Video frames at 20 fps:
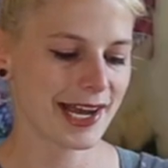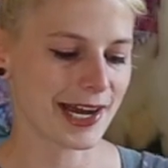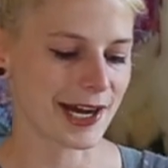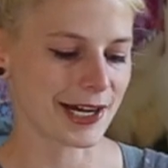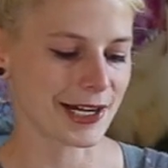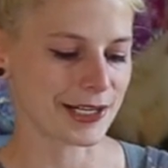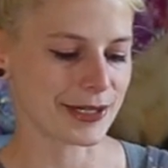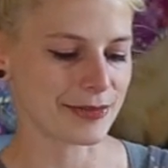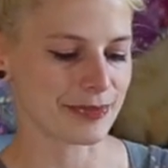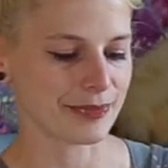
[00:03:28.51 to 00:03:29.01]

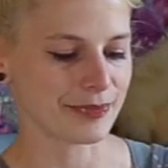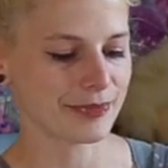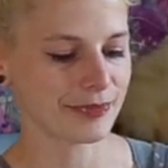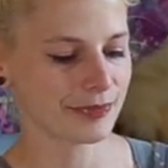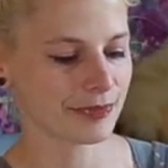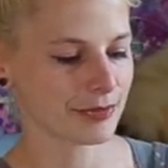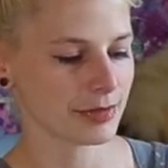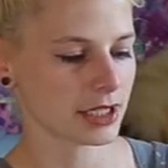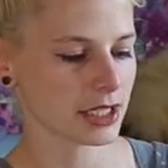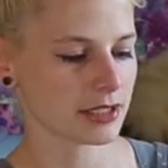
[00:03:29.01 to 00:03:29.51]
But
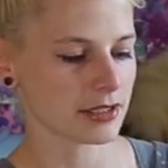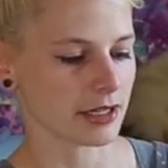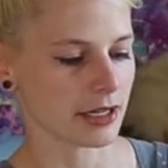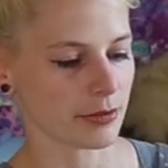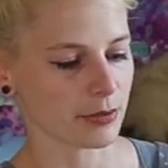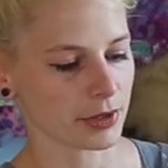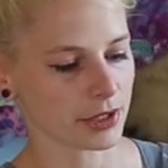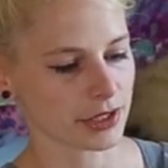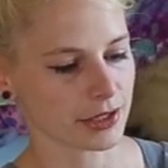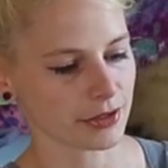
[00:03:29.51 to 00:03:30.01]
that's
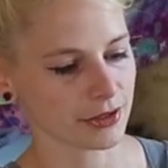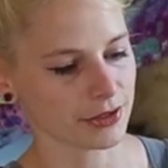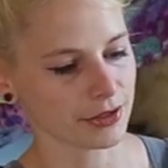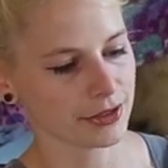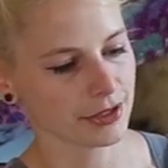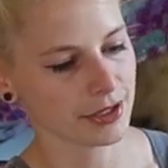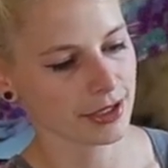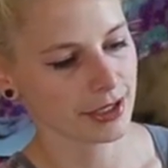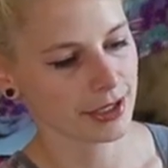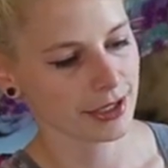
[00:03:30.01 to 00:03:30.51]
not a big
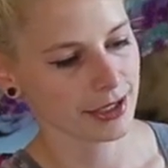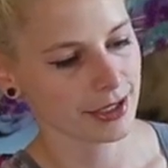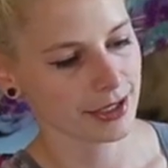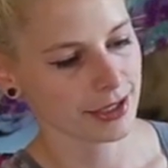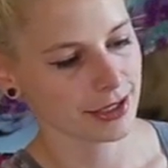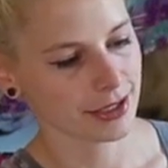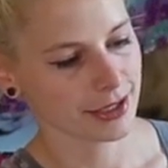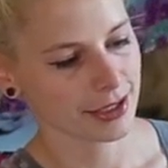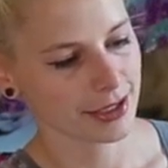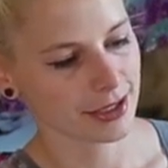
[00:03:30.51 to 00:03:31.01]
deal.
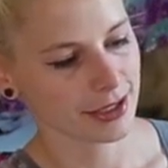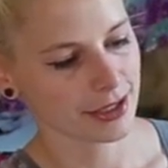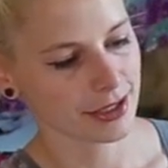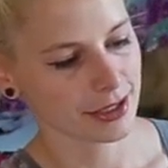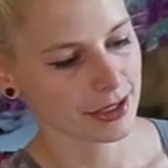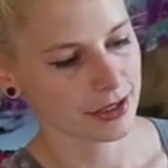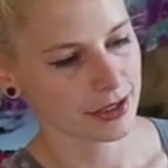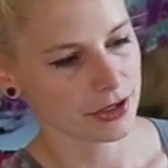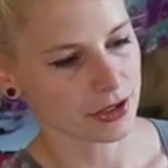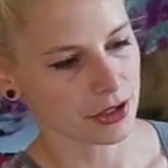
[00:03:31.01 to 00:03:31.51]

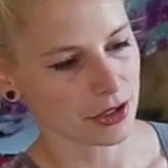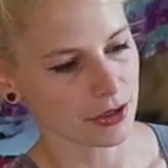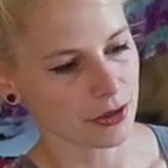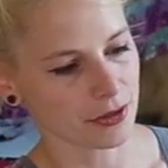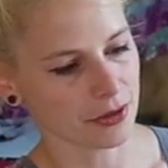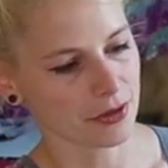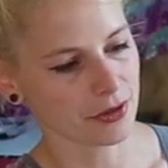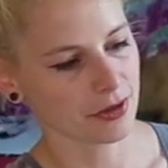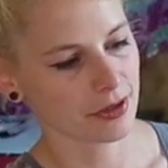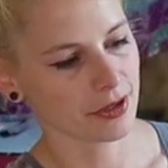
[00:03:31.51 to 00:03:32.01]

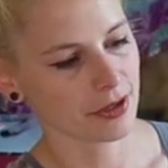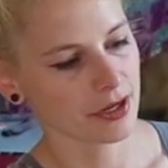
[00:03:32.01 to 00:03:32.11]
So